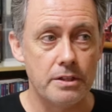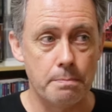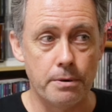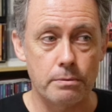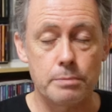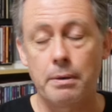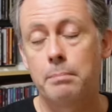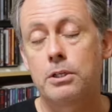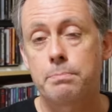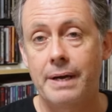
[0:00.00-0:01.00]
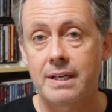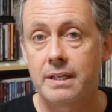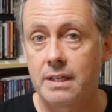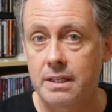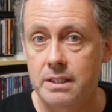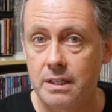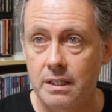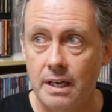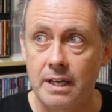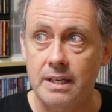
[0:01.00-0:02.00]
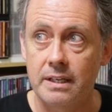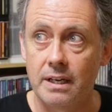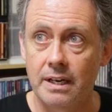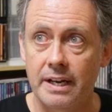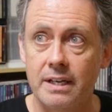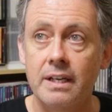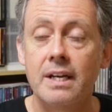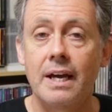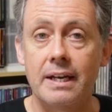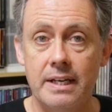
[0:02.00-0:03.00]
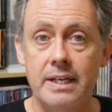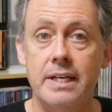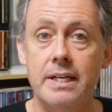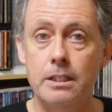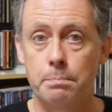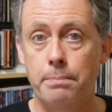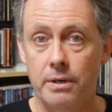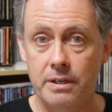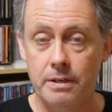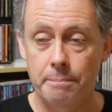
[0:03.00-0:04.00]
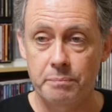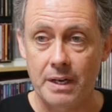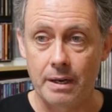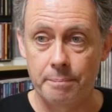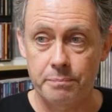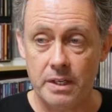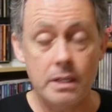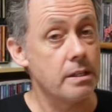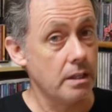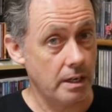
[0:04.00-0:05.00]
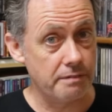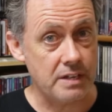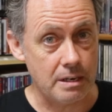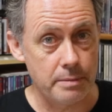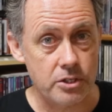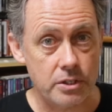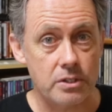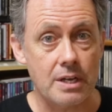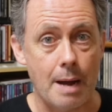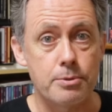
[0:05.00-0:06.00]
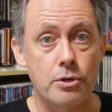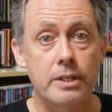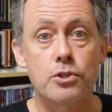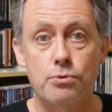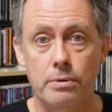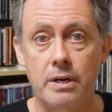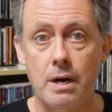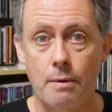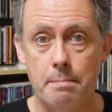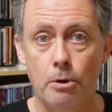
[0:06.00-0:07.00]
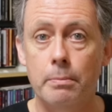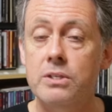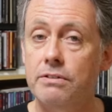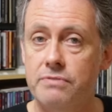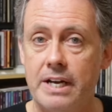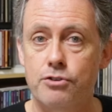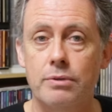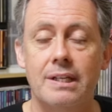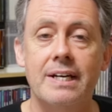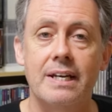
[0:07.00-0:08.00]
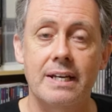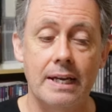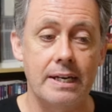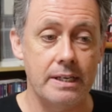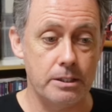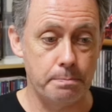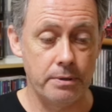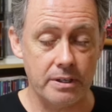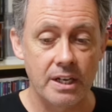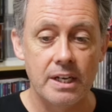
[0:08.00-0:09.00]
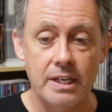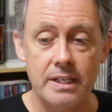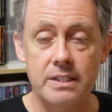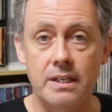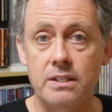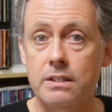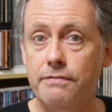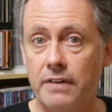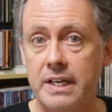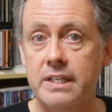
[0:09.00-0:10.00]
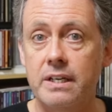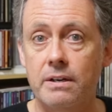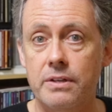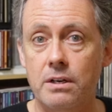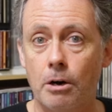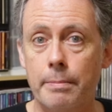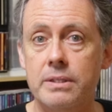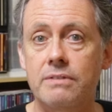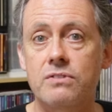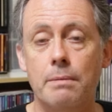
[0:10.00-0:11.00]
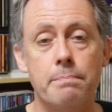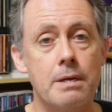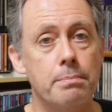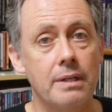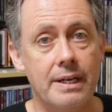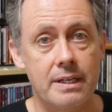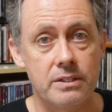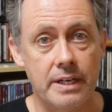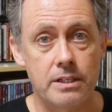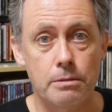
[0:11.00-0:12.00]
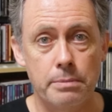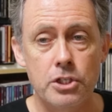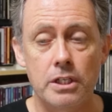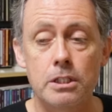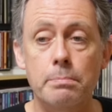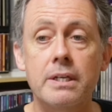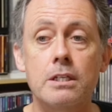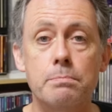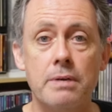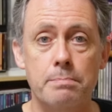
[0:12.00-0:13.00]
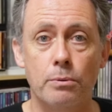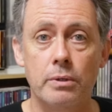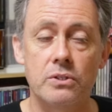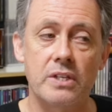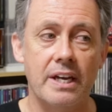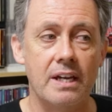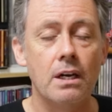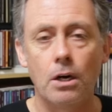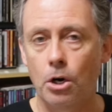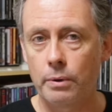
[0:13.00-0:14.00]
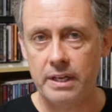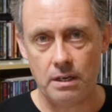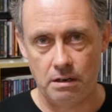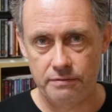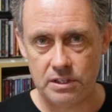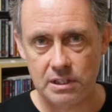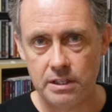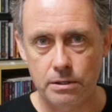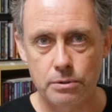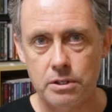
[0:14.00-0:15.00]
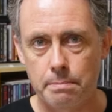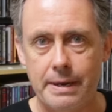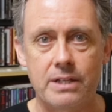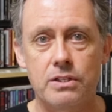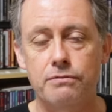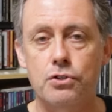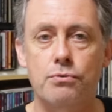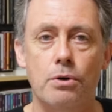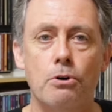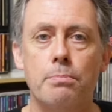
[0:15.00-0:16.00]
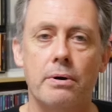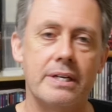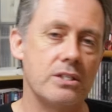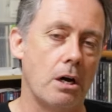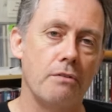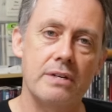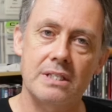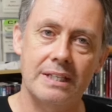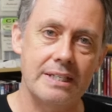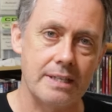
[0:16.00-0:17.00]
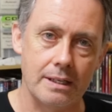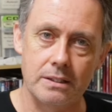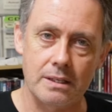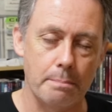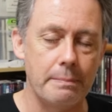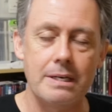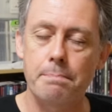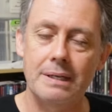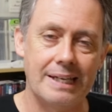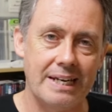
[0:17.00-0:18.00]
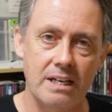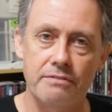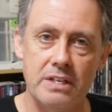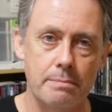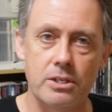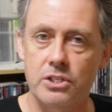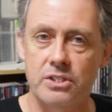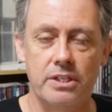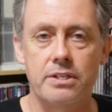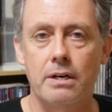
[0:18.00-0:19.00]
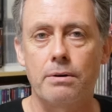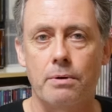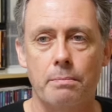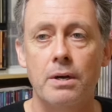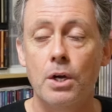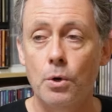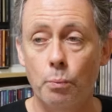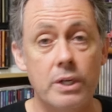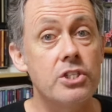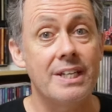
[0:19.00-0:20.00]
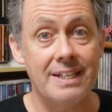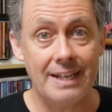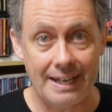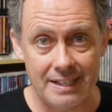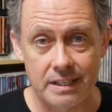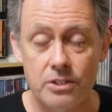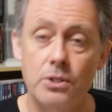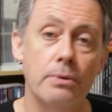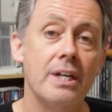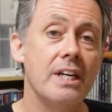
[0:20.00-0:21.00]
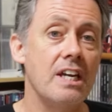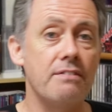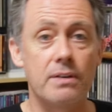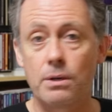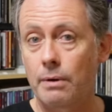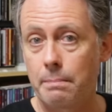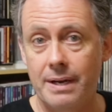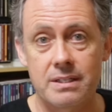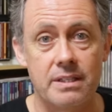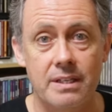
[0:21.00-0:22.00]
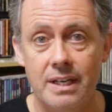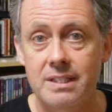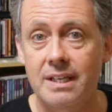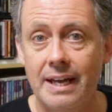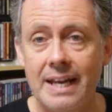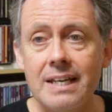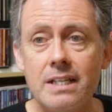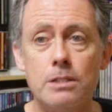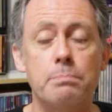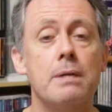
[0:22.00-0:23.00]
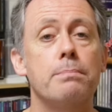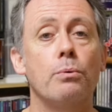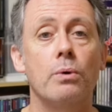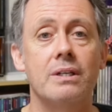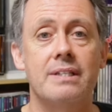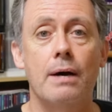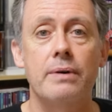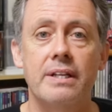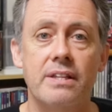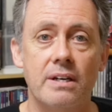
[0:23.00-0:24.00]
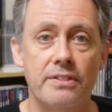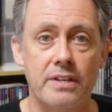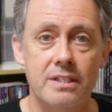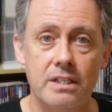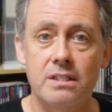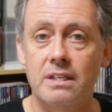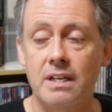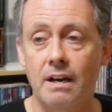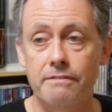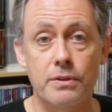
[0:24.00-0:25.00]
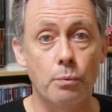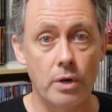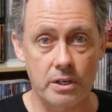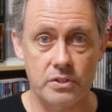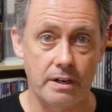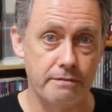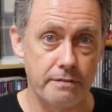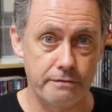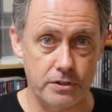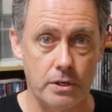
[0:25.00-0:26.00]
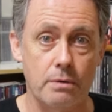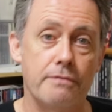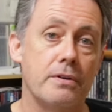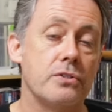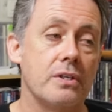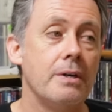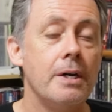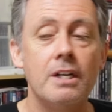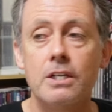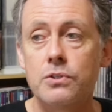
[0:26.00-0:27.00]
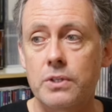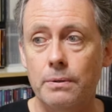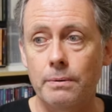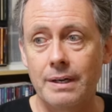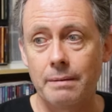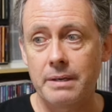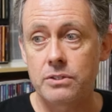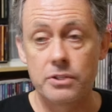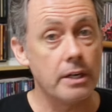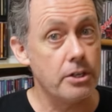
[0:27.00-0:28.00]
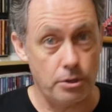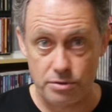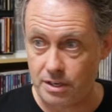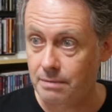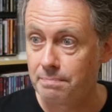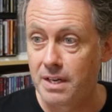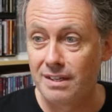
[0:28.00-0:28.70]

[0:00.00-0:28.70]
The book was published back in 1989. And in his book, a lot of the images capture extraordinary moments of natural lighting. And in his book, he says it's funny to hear the comments of some people at his exhibitions, because people will say, oh, he obviously used a massive strobe, or he's obviously done some manipulating of the images in the darkroom, which he hadn't. So even going back to the 1980s, people were doubting the authenticity of the works of photographers. So it's not a new thing.